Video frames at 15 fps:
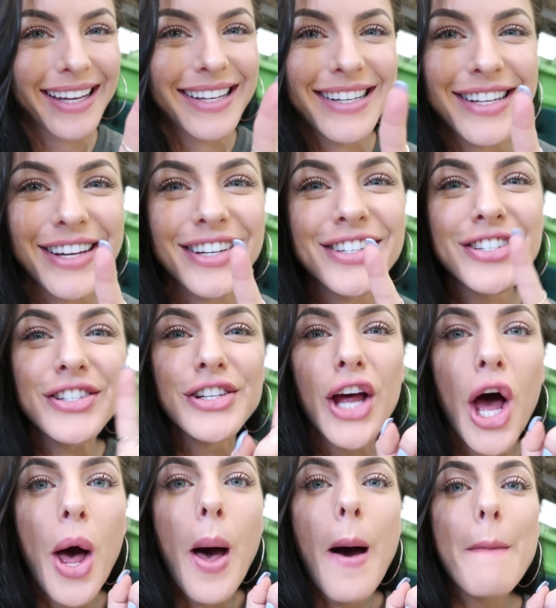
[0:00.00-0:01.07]
second
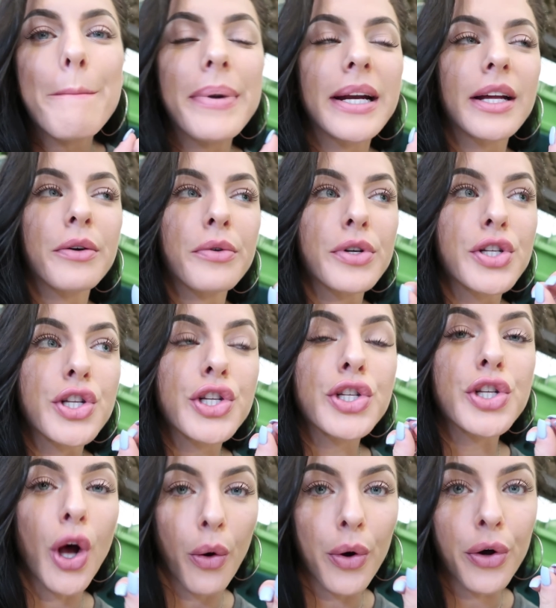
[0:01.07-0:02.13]
dish, but it was
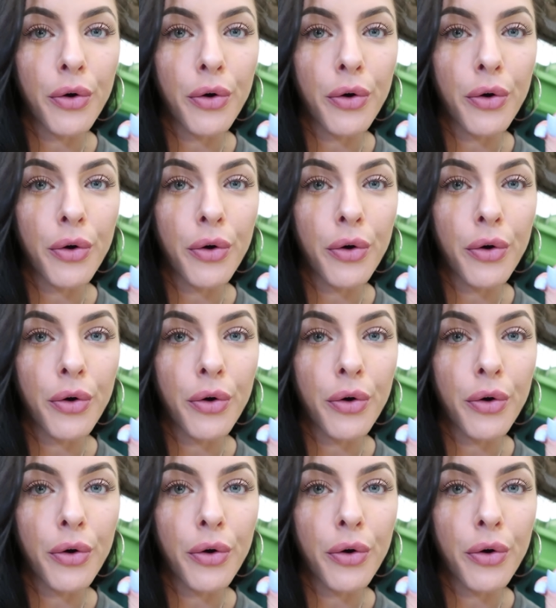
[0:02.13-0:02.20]
so